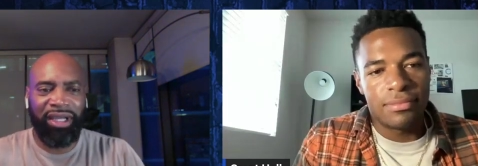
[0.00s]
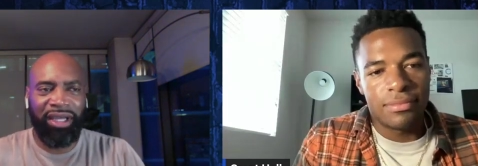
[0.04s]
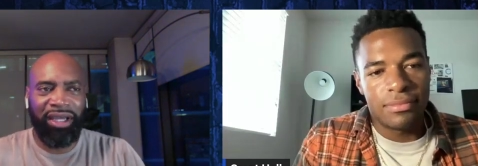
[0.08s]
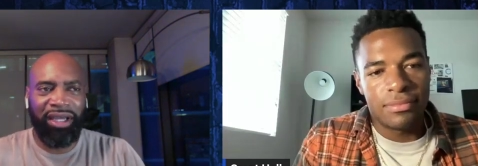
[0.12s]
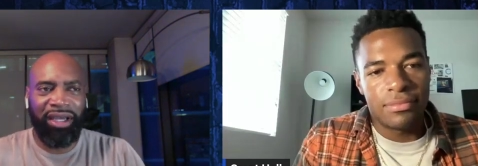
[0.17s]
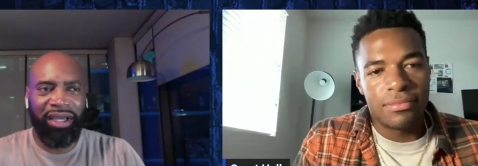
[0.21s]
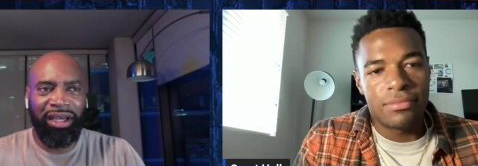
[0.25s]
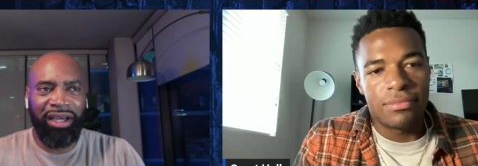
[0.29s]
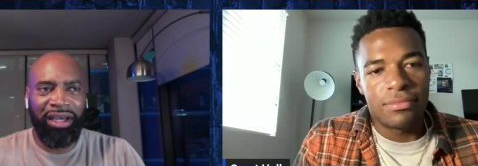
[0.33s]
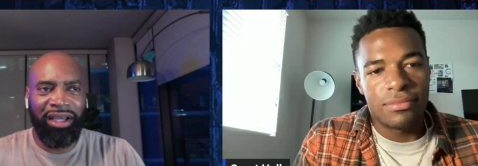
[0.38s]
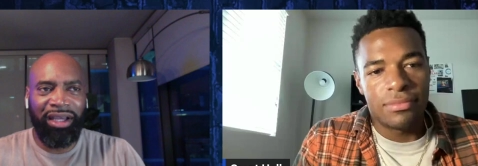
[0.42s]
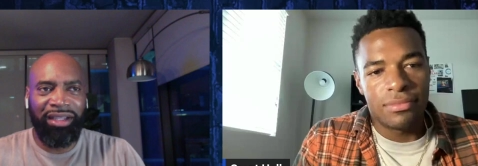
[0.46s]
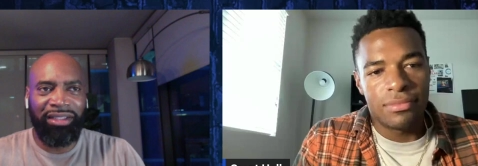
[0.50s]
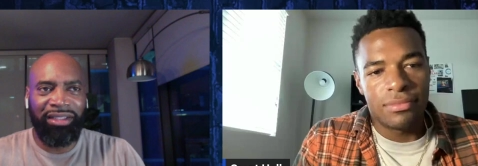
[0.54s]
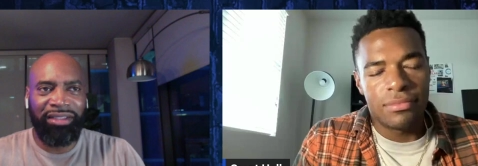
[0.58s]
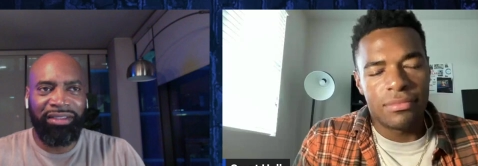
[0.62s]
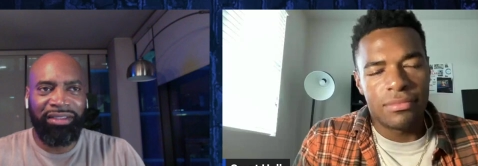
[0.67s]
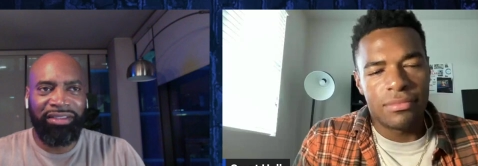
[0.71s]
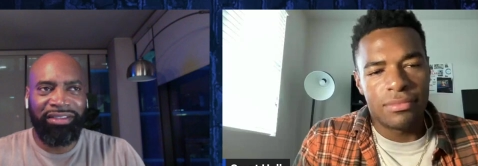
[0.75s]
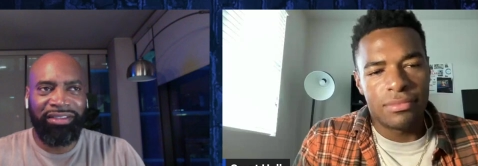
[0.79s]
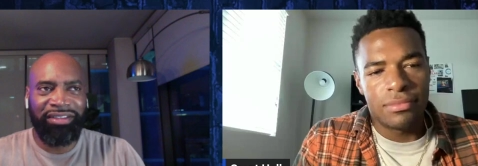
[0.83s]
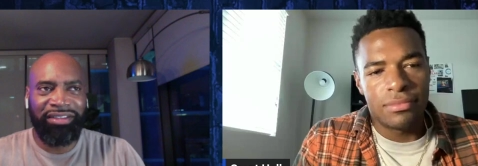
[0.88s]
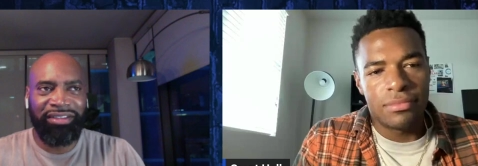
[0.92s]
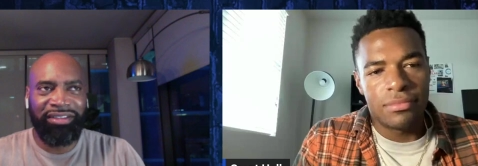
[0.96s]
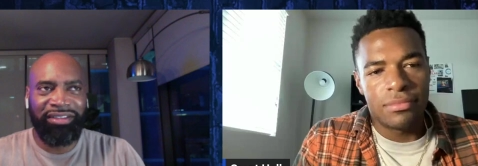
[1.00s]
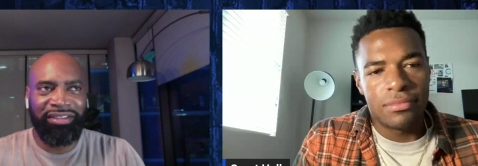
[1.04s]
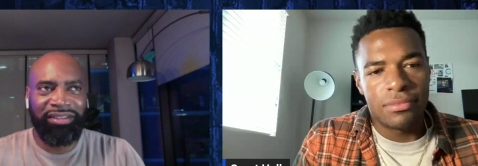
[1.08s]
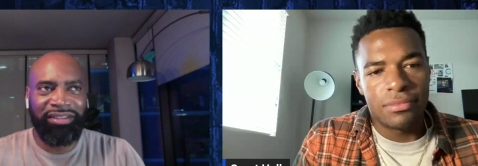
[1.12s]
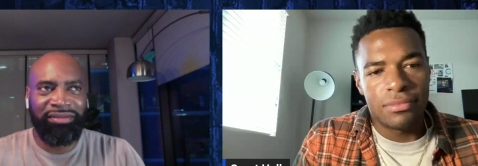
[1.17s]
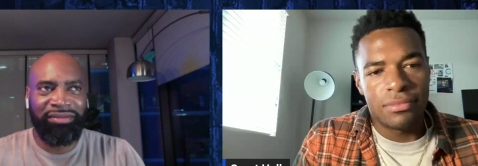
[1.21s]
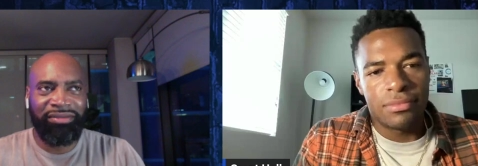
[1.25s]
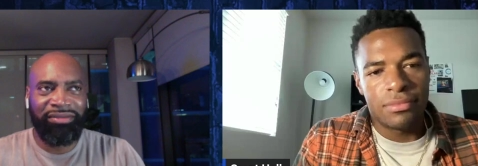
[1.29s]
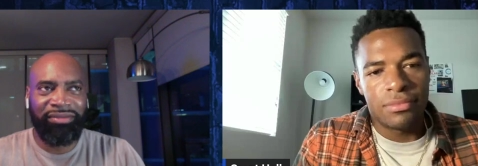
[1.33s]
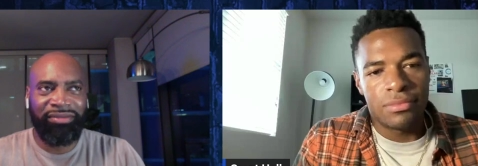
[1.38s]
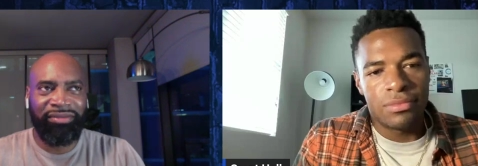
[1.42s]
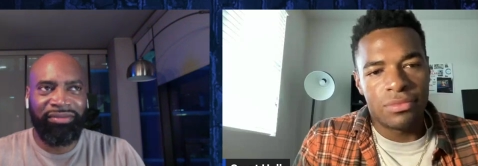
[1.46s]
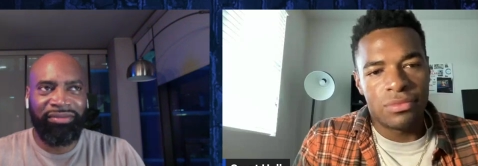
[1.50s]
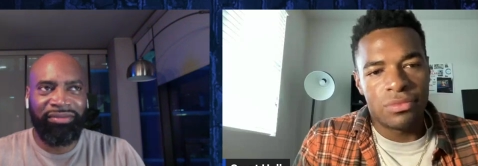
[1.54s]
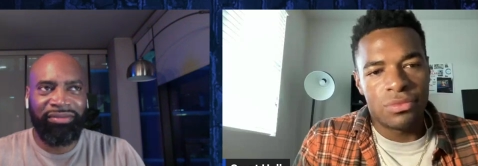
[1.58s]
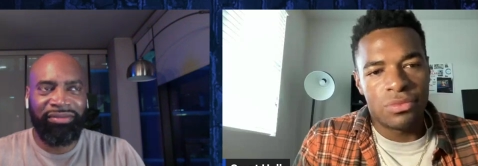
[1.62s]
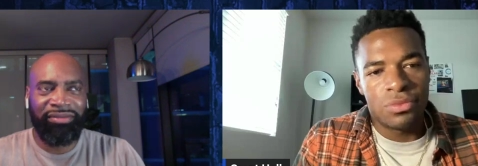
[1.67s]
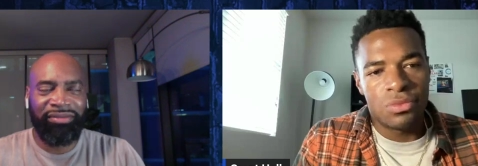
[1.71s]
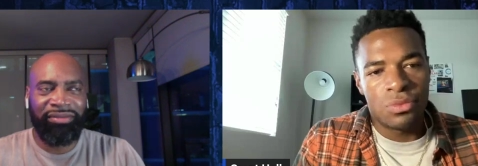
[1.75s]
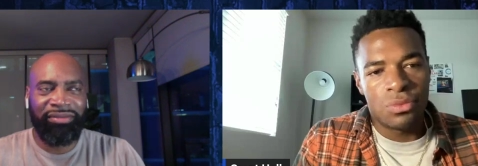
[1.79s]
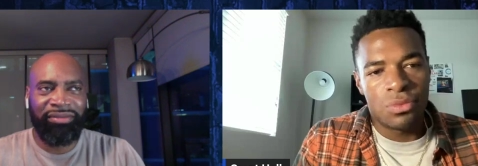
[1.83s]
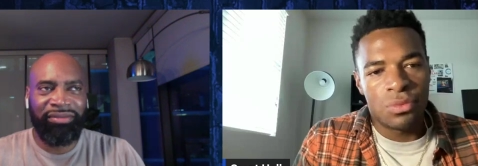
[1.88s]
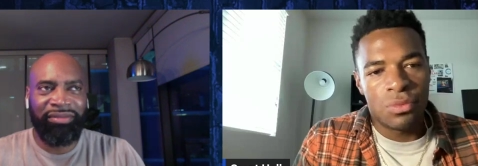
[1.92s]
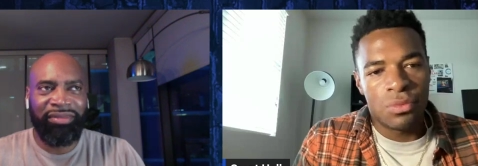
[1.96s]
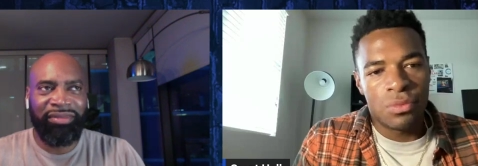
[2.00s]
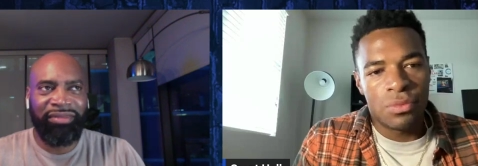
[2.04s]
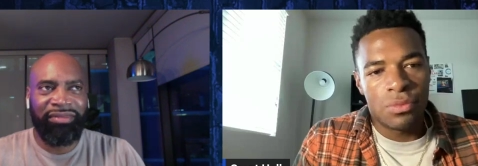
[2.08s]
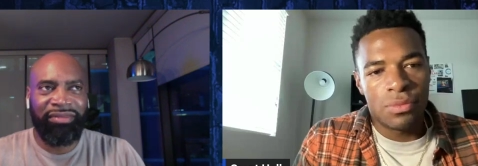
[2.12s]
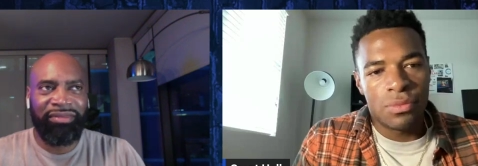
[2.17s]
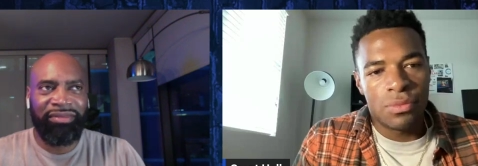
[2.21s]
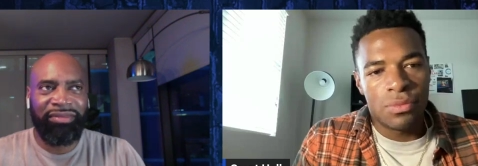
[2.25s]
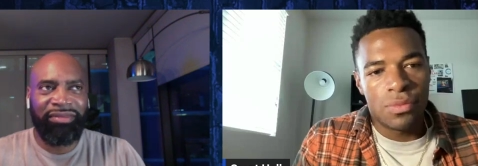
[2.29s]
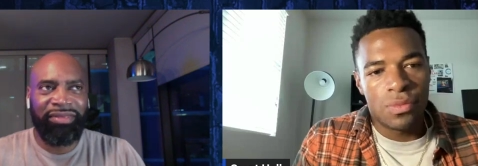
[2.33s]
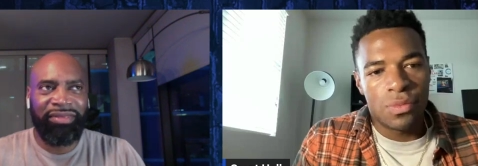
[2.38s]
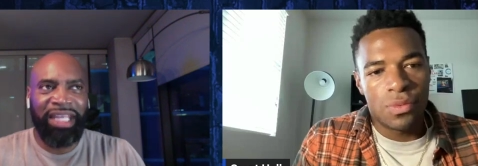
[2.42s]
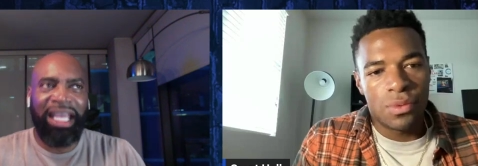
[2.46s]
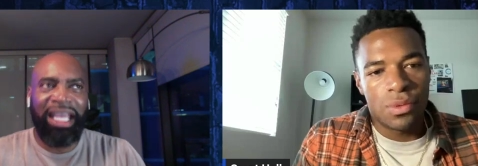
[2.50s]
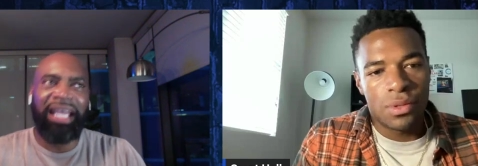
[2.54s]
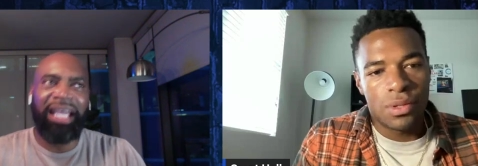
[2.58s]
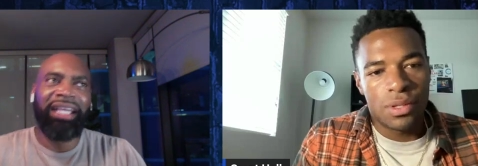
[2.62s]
No one is speaking in this clip.